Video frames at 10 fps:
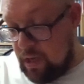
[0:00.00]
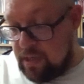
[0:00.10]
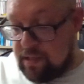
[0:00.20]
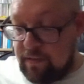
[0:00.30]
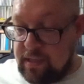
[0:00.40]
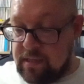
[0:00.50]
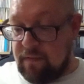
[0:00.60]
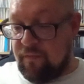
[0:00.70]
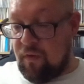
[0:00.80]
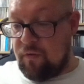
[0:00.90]
So this is a
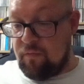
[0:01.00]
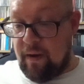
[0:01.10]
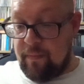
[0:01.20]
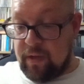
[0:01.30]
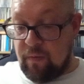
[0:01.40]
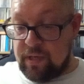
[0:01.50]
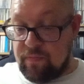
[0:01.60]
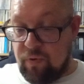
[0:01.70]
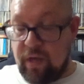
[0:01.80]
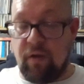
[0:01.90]
vinyl replica, which is
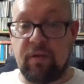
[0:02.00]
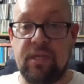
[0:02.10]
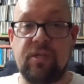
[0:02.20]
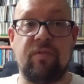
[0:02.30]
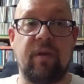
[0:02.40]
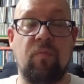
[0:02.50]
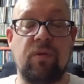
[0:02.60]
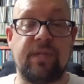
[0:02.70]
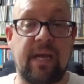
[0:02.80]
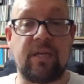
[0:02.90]
pretty odd considering it
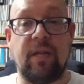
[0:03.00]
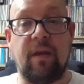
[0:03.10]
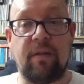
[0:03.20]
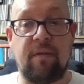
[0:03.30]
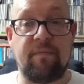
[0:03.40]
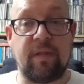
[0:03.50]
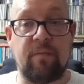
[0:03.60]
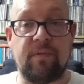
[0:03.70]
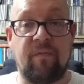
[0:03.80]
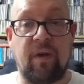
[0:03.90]
wasn't actually, I don't think there
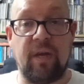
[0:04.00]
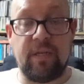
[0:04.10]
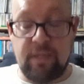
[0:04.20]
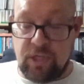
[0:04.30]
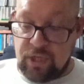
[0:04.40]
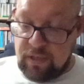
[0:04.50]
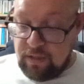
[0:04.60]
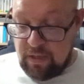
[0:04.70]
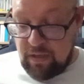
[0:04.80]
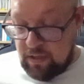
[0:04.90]
was a vinyl edition
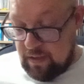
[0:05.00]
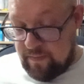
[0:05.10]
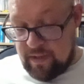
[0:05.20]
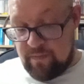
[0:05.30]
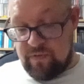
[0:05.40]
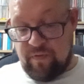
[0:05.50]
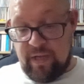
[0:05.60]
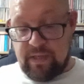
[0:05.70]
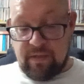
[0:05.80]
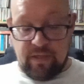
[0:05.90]
of it that was
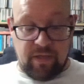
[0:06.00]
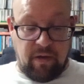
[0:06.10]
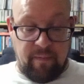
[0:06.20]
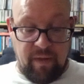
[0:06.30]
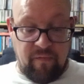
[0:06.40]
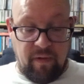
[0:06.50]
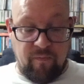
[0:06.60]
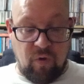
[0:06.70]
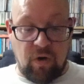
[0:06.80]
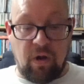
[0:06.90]
released at the time. If
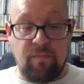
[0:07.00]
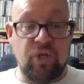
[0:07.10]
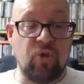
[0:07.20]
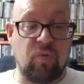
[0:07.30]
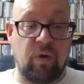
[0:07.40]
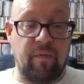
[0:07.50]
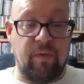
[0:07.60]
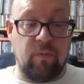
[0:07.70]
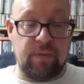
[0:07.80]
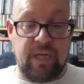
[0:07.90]
I'm wrong, I'm sure one of
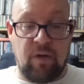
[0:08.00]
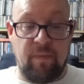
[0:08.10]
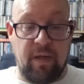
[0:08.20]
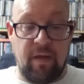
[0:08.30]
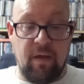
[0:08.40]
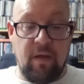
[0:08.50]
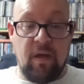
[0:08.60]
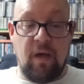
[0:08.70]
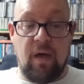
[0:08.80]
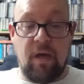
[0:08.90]
you will tell me
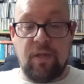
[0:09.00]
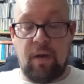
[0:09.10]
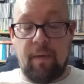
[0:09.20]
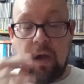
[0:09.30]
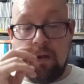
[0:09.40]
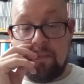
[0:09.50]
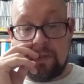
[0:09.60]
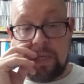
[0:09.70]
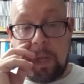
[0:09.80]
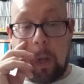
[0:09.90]
that I'm a
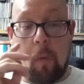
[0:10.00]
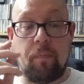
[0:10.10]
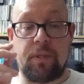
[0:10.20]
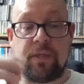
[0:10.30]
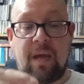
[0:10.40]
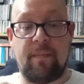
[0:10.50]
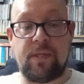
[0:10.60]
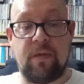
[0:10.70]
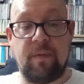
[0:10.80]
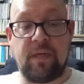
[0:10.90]
hopelessly incompetent
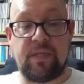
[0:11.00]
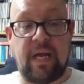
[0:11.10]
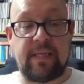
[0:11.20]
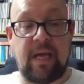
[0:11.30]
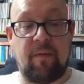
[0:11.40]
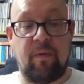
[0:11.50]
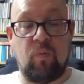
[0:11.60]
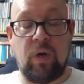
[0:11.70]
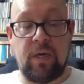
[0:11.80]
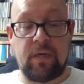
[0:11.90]
amateur, because that's how it
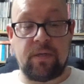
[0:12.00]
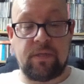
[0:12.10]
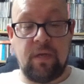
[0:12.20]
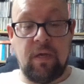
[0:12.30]
works.